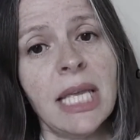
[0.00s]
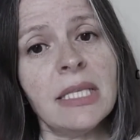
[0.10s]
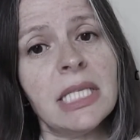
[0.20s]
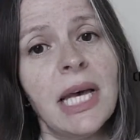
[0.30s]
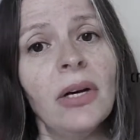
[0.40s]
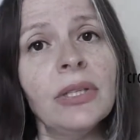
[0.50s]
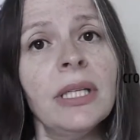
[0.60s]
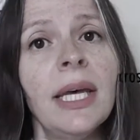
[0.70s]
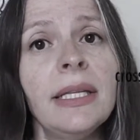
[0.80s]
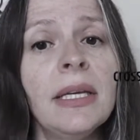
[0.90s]
then
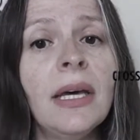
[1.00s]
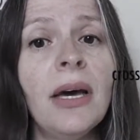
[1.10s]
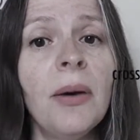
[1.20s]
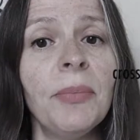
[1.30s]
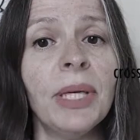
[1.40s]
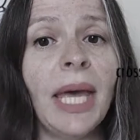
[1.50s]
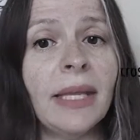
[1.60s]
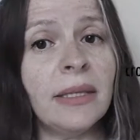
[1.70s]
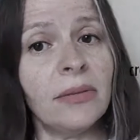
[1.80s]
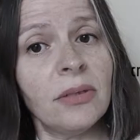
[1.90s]
down and up
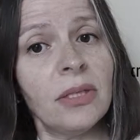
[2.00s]
again.